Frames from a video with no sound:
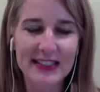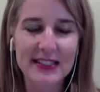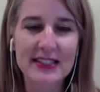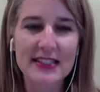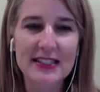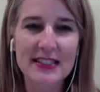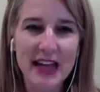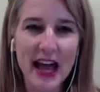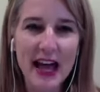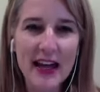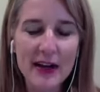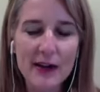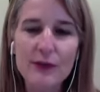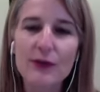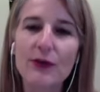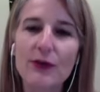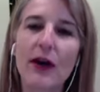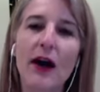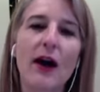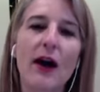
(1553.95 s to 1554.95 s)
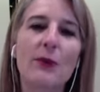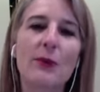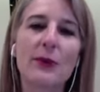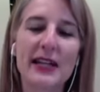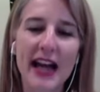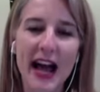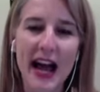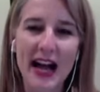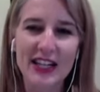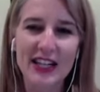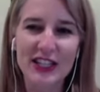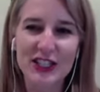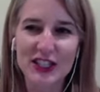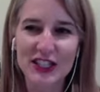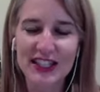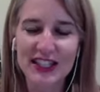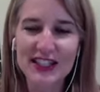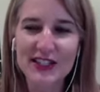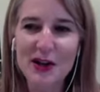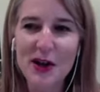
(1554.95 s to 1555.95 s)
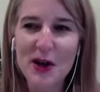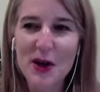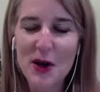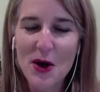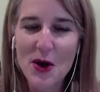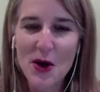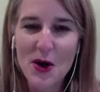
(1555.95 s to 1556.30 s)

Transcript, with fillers: instead of a reaction